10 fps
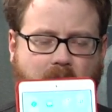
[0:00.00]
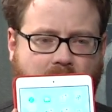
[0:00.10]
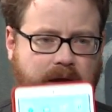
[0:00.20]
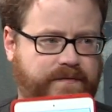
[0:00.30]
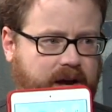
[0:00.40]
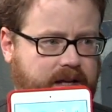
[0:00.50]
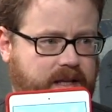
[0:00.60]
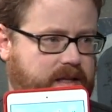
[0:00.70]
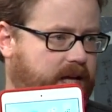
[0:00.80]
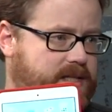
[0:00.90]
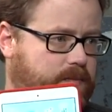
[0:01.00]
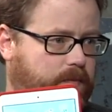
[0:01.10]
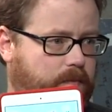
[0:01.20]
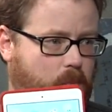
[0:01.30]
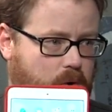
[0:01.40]
I find that that's
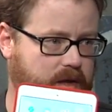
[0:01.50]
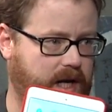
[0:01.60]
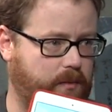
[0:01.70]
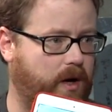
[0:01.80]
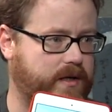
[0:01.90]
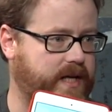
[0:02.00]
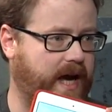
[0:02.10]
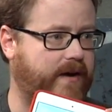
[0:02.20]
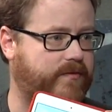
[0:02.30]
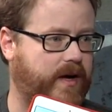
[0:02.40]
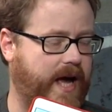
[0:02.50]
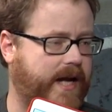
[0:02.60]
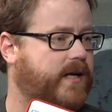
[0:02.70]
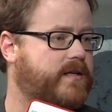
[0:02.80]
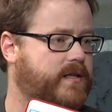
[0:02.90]
more than I want to have
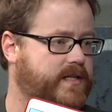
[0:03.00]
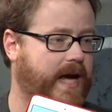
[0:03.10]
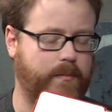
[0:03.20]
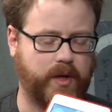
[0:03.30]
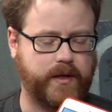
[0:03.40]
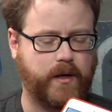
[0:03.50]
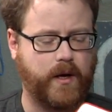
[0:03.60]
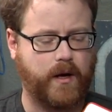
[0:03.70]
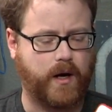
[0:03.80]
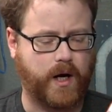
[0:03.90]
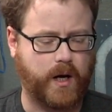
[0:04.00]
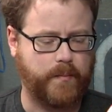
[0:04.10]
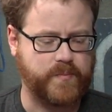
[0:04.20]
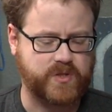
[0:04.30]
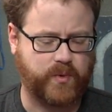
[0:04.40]
added to the tablet.
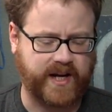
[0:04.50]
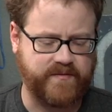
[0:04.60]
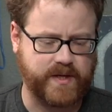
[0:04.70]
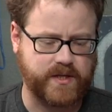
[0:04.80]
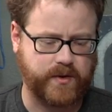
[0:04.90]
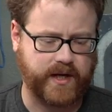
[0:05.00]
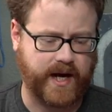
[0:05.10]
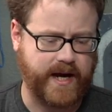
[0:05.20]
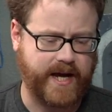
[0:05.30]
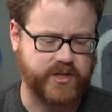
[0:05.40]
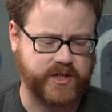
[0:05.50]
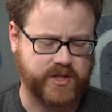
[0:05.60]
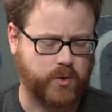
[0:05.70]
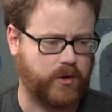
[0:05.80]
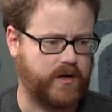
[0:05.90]
Um, so what I've been doing, I actually
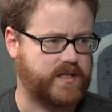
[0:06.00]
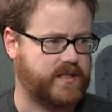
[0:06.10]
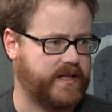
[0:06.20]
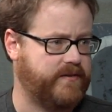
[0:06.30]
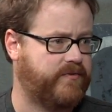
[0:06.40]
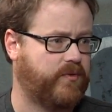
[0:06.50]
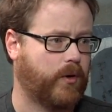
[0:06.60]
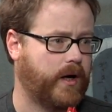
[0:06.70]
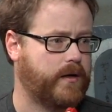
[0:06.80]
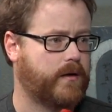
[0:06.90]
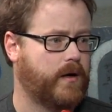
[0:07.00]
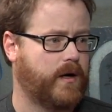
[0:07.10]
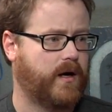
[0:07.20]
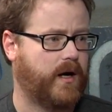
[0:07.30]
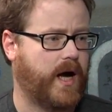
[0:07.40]
just ordered a sleeve for it.
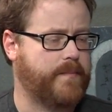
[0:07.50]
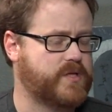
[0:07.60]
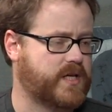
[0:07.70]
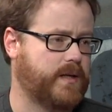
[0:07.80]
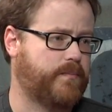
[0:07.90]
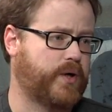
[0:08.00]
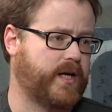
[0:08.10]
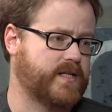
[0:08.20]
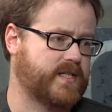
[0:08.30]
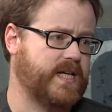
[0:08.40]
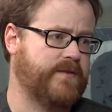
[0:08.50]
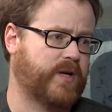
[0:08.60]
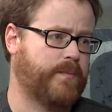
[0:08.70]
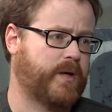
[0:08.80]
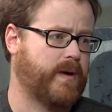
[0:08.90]
Uh, I'm just gonna put it in a sleeve
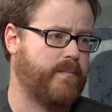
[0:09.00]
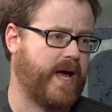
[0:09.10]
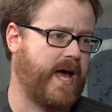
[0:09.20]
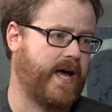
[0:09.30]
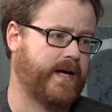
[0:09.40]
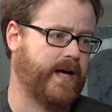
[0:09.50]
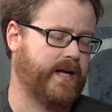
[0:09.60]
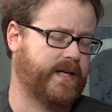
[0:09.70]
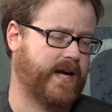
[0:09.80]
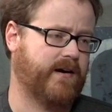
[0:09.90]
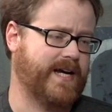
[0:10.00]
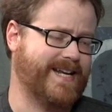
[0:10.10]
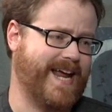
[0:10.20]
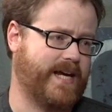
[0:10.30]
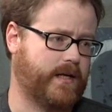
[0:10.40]
when I put it in my bag and carry
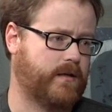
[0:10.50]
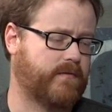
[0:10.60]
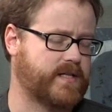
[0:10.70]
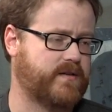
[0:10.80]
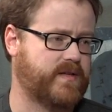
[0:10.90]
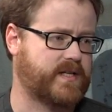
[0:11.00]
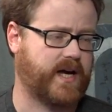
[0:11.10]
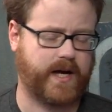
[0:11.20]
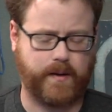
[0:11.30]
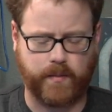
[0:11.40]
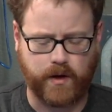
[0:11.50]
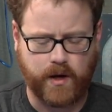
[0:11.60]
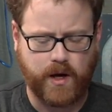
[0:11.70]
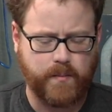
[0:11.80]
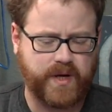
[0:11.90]
it naked the rest of the time,
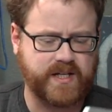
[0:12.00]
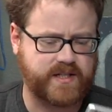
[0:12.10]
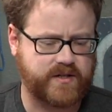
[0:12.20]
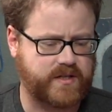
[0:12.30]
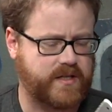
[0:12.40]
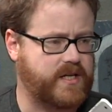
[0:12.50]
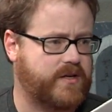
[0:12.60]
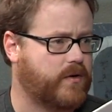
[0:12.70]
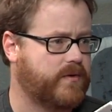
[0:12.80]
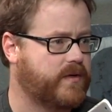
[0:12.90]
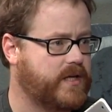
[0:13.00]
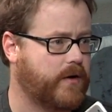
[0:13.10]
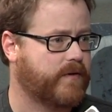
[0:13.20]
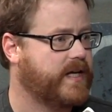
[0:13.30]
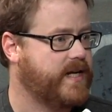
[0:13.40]
because there's, you don't you
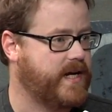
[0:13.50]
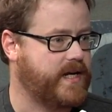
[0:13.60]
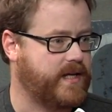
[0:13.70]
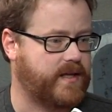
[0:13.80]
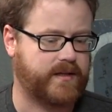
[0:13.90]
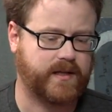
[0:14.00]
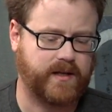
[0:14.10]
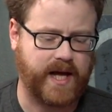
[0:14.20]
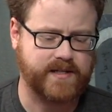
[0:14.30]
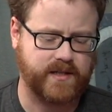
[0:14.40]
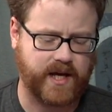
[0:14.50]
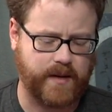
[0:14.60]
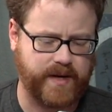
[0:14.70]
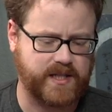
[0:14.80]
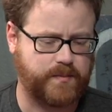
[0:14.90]
don't really need anything. The no. glass on the
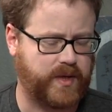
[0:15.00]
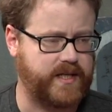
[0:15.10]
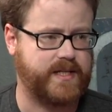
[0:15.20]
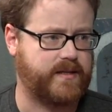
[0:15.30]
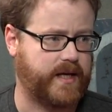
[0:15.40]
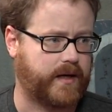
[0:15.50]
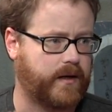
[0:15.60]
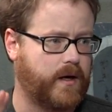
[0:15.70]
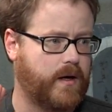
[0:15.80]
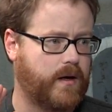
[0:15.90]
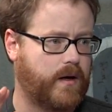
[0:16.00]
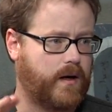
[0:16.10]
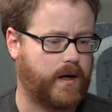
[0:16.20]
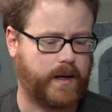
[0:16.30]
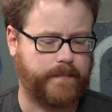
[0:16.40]
iPad's plenty thick. And the
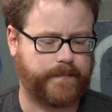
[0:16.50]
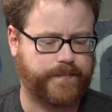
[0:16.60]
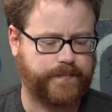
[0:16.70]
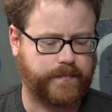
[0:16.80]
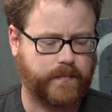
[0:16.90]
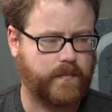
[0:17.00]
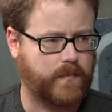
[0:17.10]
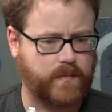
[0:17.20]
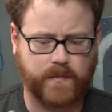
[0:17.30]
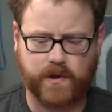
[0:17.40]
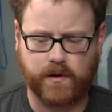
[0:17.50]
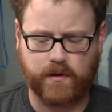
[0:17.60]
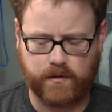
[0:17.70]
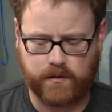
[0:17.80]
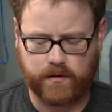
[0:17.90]
sleeve is really um, just to protect it from the other
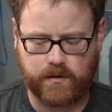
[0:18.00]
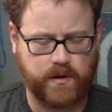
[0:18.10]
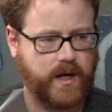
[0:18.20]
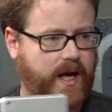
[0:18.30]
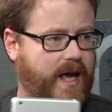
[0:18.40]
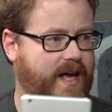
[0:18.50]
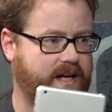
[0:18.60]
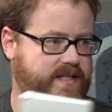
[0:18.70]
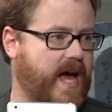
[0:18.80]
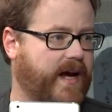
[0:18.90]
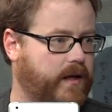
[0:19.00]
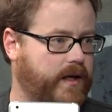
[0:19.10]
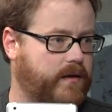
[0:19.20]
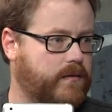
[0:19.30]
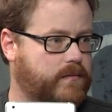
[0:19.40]
contents of your bag. Exactly. So
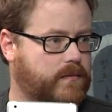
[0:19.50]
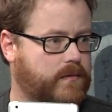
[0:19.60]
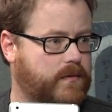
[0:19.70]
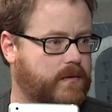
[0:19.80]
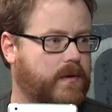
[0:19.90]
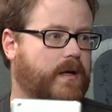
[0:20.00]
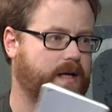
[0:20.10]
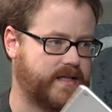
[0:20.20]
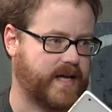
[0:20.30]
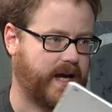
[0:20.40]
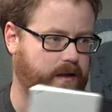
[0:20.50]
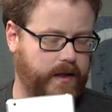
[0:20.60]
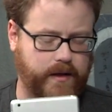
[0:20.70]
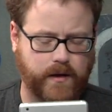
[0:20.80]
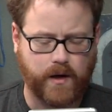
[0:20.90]
the sleeve can live in the bag.
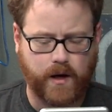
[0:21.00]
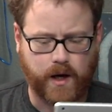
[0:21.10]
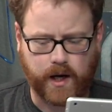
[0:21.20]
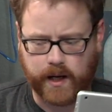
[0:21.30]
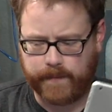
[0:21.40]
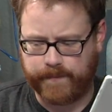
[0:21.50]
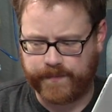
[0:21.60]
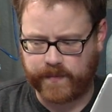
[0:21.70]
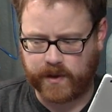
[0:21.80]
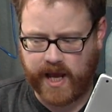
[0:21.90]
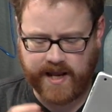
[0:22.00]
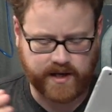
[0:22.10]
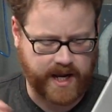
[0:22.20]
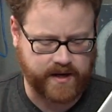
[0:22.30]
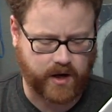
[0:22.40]
Exactly. Um,
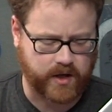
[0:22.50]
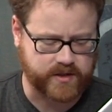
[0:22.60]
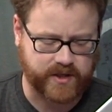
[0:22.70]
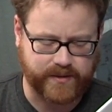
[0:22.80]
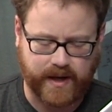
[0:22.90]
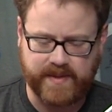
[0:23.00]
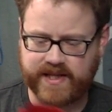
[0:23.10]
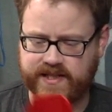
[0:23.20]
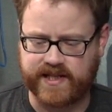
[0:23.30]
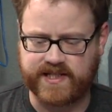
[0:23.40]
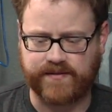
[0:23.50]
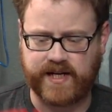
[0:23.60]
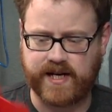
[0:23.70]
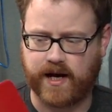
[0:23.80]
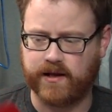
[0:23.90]
and, and also, I mean, this thing's
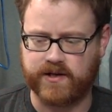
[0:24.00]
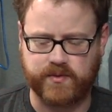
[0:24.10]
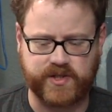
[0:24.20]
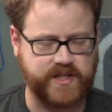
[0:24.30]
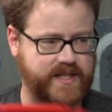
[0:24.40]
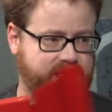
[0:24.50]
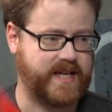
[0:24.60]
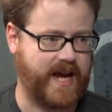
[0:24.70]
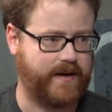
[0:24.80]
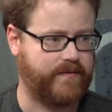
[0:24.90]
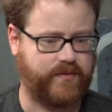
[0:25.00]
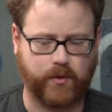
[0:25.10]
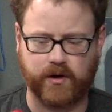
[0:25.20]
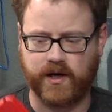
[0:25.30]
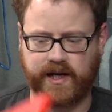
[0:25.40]
seventy dollars, which is insane Ugh.
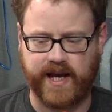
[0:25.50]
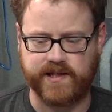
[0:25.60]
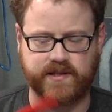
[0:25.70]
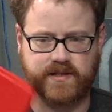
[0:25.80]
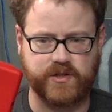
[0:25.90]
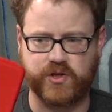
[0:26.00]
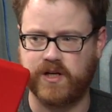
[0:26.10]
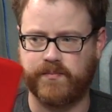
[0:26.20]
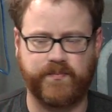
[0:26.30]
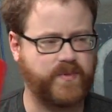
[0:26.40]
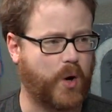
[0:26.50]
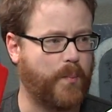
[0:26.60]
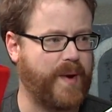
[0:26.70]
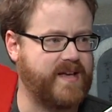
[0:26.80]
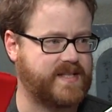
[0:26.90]
for a case. You shouldn't, Ugh.
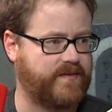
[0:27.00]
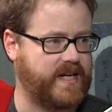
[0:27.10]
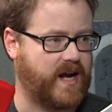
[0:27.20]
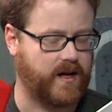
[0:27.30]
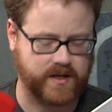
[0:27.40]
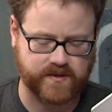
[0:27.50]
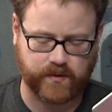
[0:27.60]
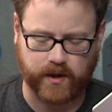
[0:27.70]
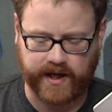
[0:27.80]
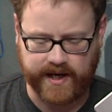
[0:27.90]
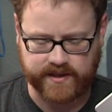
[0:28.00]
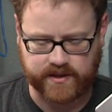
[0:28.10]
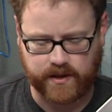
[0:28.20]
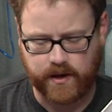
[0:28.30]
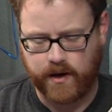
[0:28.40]
don't pay seventy dollars Ugh. for a
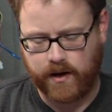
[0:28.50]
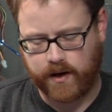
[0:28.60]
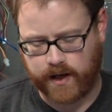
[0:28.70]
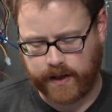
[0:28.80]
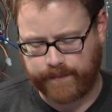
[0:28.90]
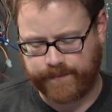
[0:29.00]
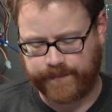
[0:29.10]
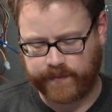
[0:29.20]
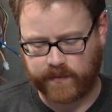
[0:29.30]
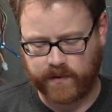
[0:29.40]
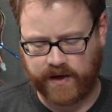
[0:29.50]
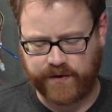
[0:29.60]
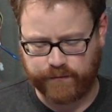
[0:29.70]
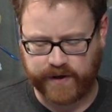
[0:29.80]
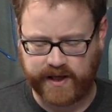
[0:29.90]
case. Um, if
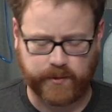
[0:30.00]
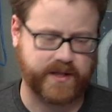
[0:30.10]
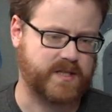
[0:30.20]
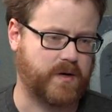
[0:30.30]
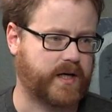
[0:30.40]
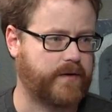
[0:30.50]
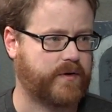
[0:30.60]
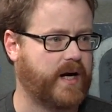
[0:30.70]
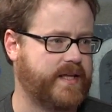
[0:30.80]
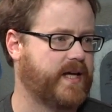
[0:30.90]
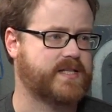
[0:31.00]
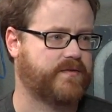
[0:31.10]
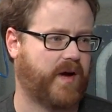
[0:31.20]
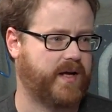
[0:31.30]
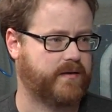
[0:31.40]
you really want the smart cover, I think it's a
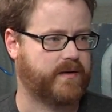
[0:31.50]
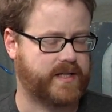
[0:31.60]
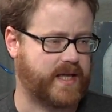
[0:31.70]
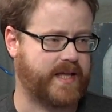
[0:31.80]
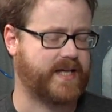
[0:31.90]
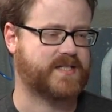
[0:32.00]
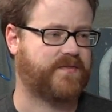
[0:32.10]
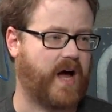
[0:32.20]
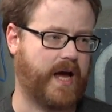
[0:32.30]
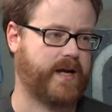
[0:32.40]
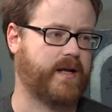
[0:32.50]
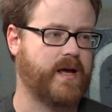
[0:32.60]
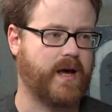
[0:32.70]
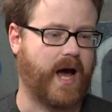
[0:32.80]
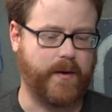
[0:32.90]
fine, I think it's fine.
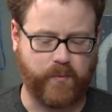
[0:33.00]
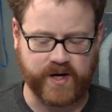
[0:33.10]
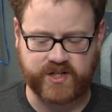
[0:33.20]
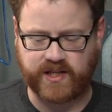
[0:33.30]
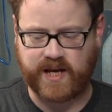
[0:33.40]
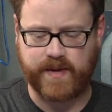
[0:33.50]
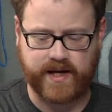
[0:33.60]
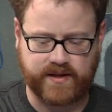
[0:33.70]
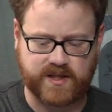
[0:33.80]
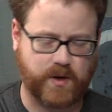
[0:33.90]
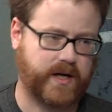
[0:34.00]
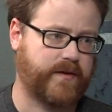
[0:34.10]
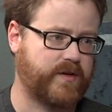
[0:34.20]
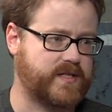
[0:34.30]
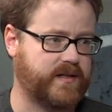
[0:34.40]
I wish that they made the smart
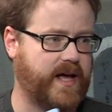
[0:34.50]
covers in